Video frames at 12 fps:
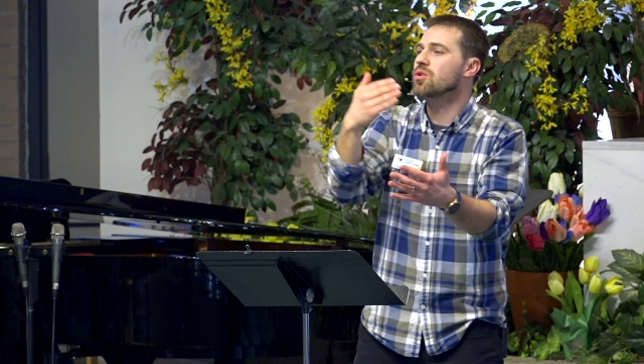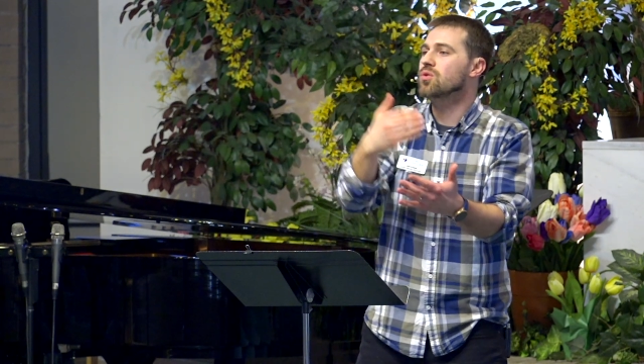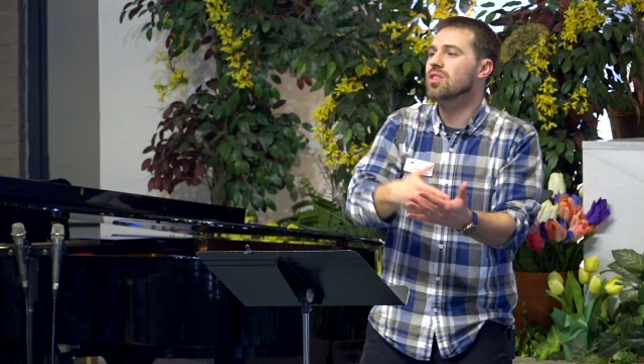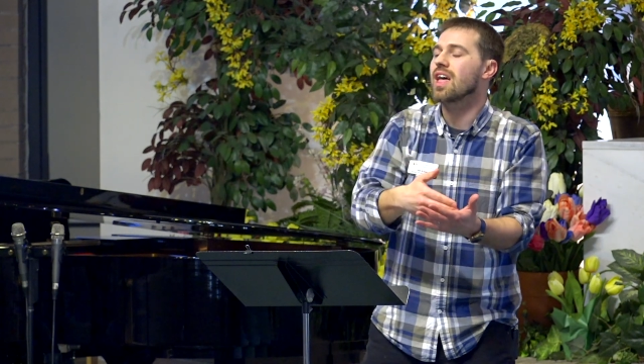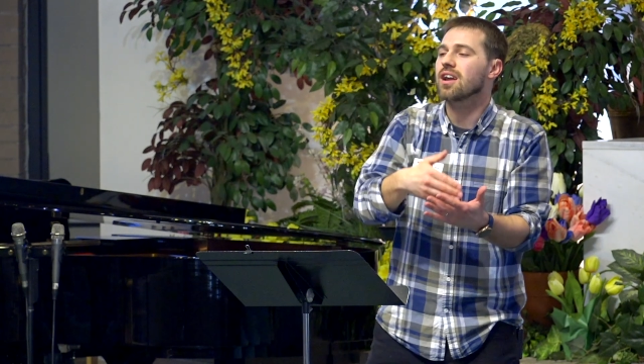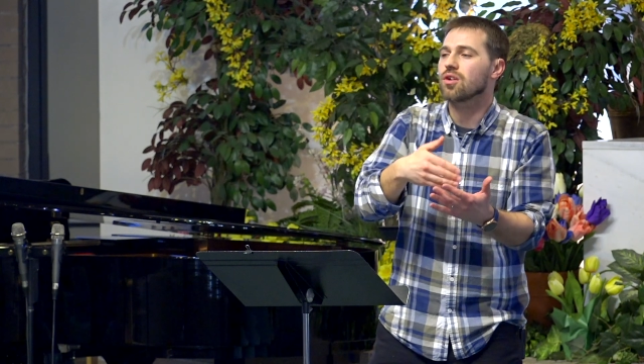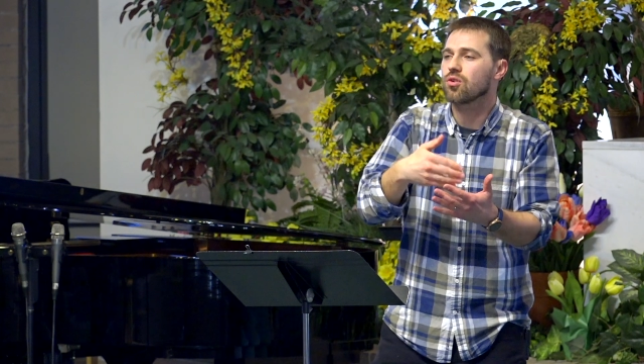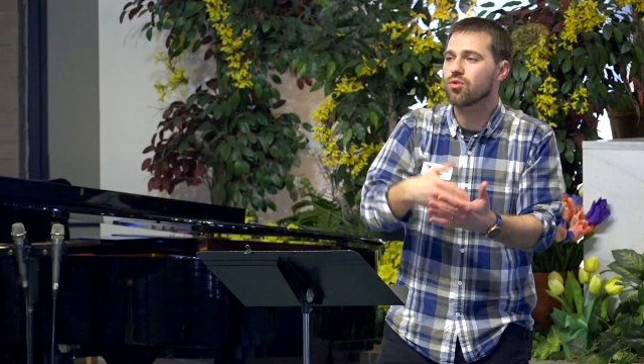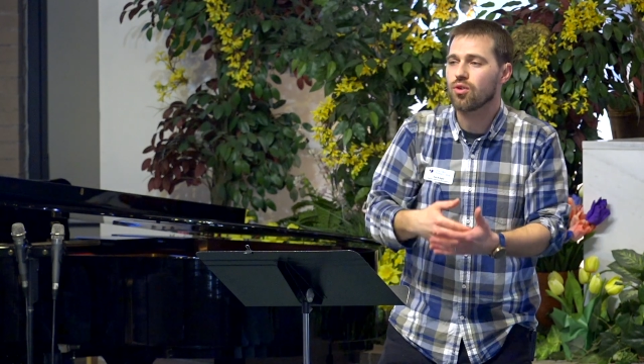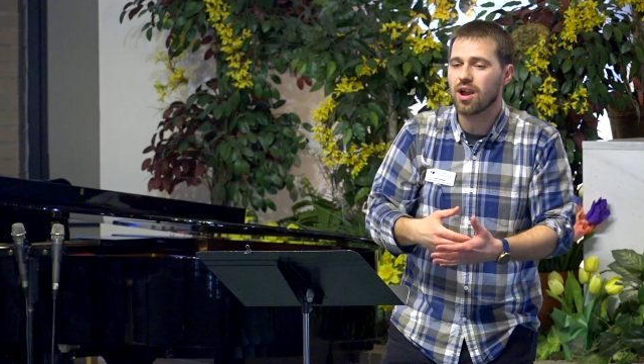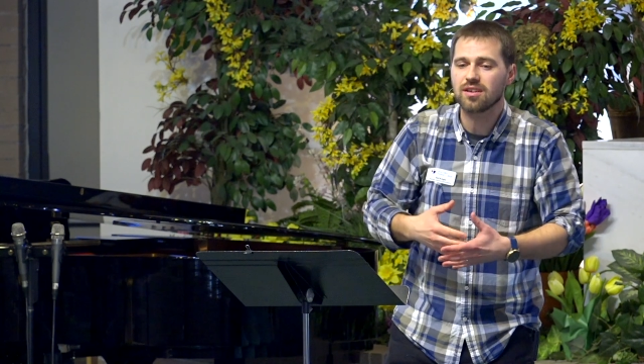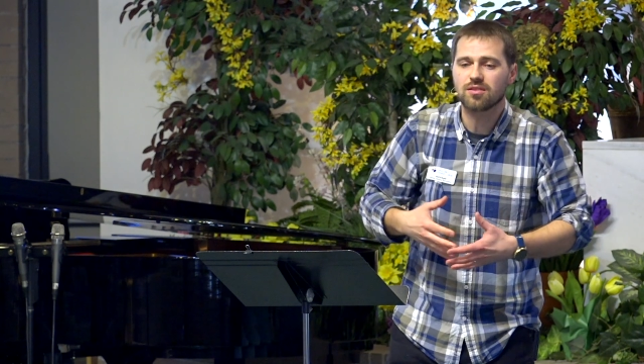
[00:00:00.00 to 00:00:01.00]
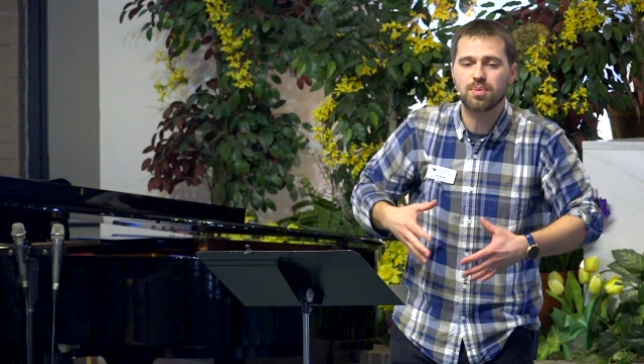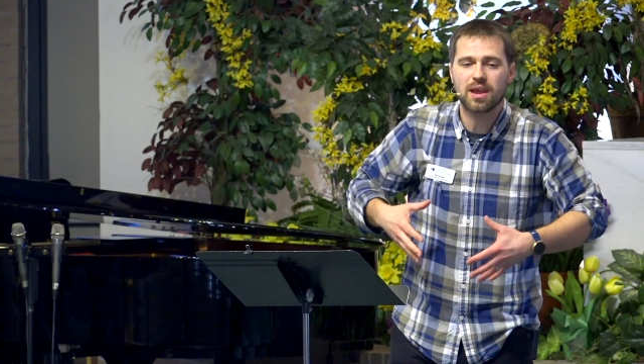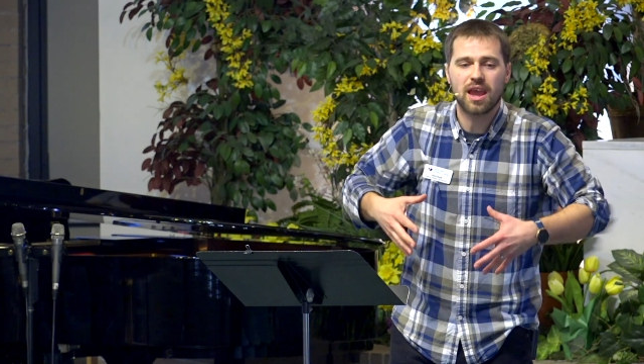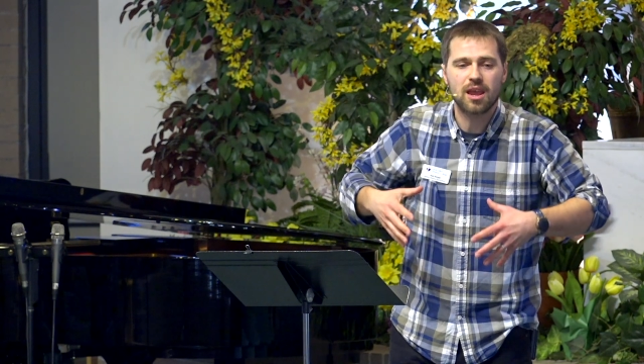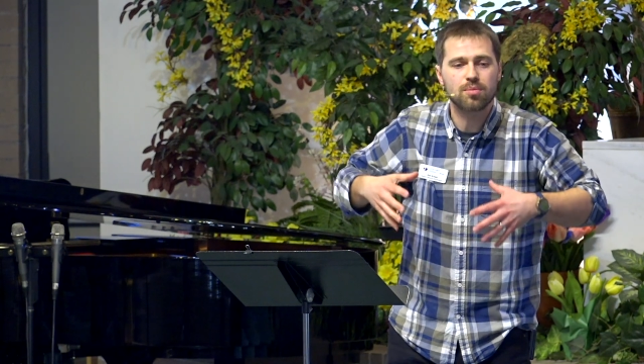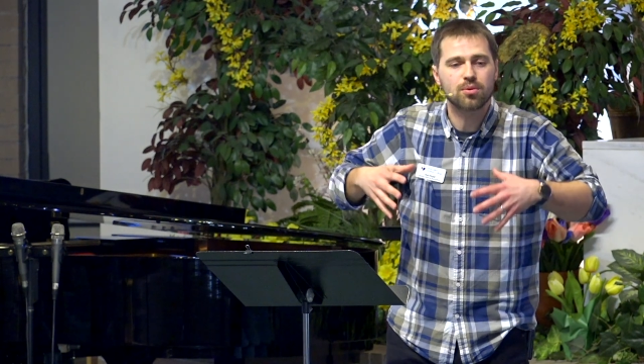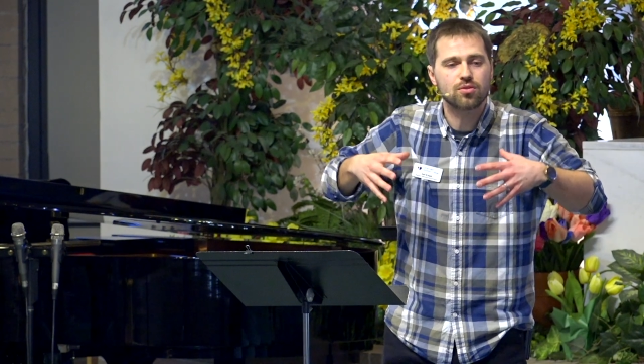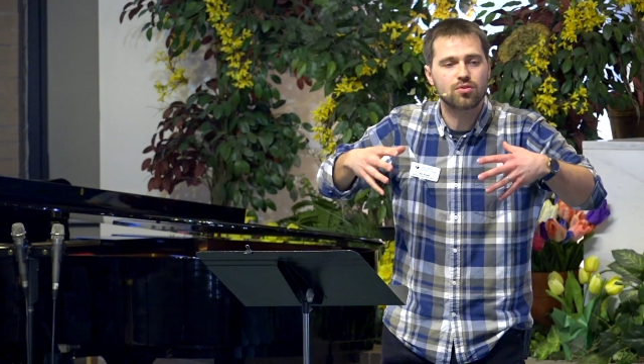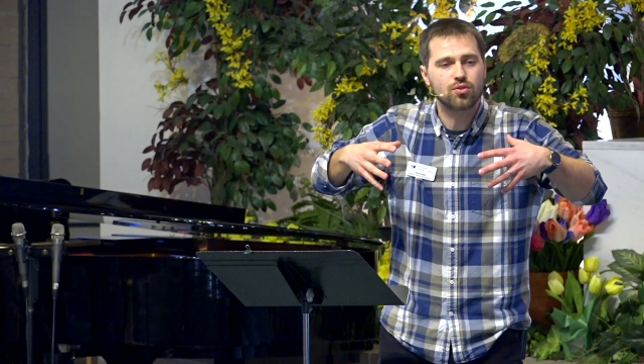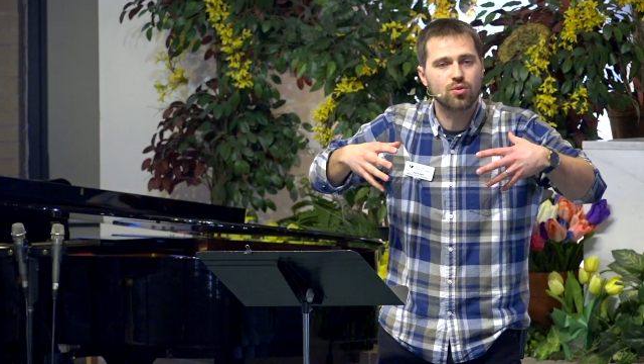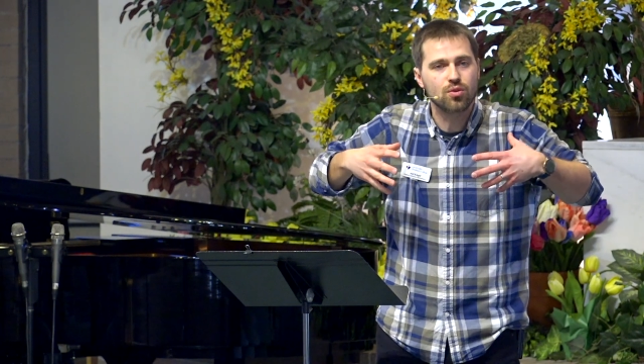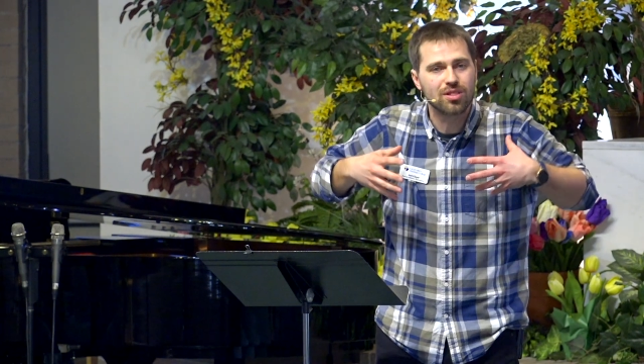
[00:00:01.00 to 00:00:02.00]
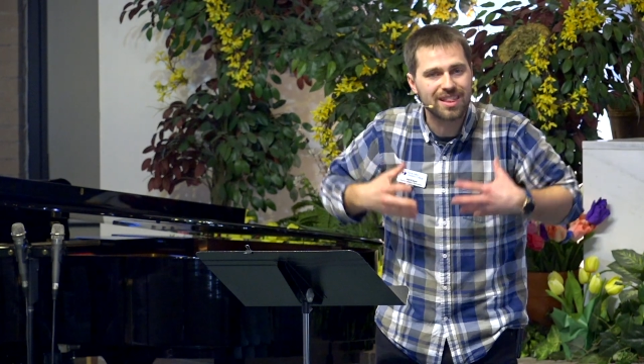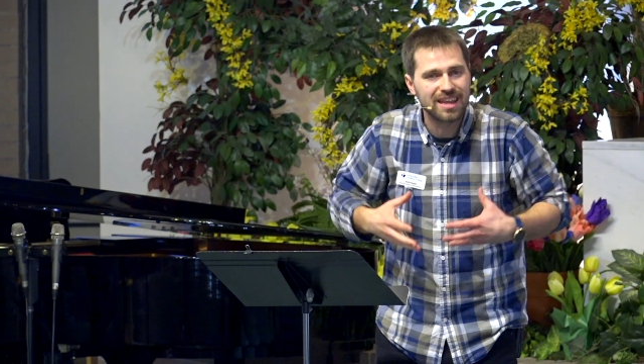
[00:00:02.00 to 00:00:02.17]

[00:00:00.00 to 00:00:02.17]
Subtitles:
when you let Christ be able to